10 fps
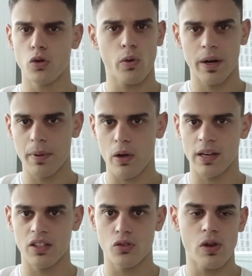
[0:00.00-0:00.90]
don't worry about
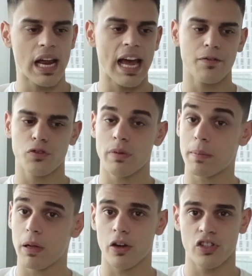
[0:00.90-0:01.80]
it. You do not have to be a
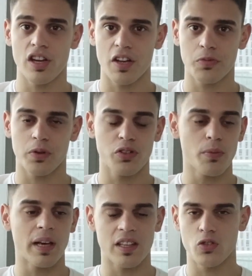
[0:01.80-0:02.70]
blockchain expert to
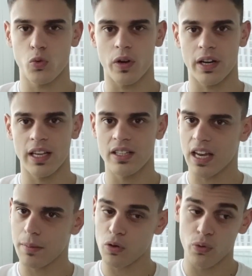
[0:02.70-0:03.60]
make this work. It's
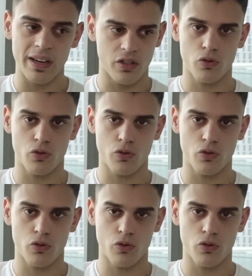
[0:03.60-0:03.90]
gonna be really